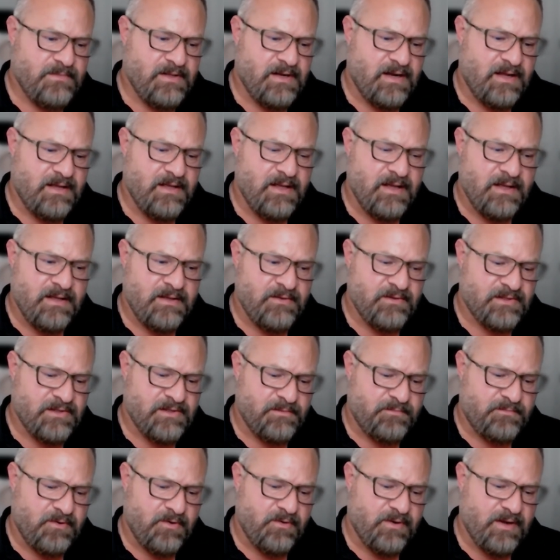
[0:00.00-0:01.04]
you know, I, I use
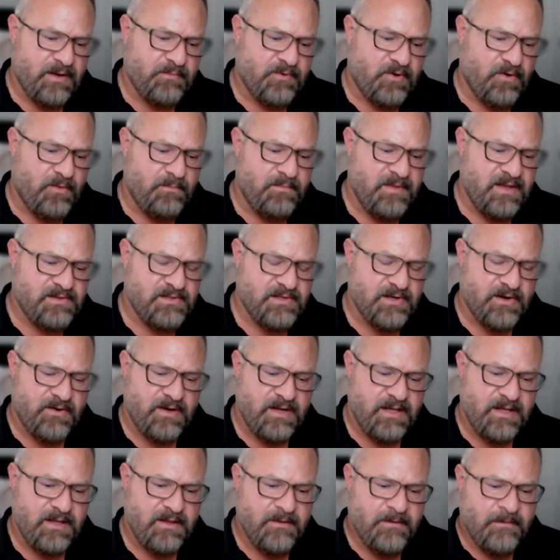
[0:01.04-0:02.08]
a program called
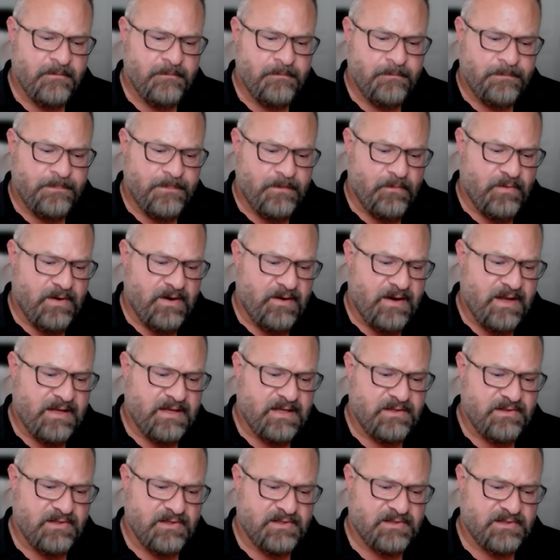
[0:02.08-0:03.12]
Midjourney where I
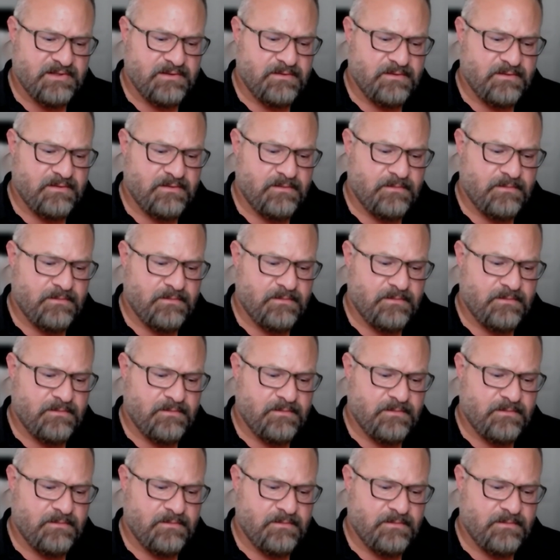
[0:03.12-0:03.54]
can just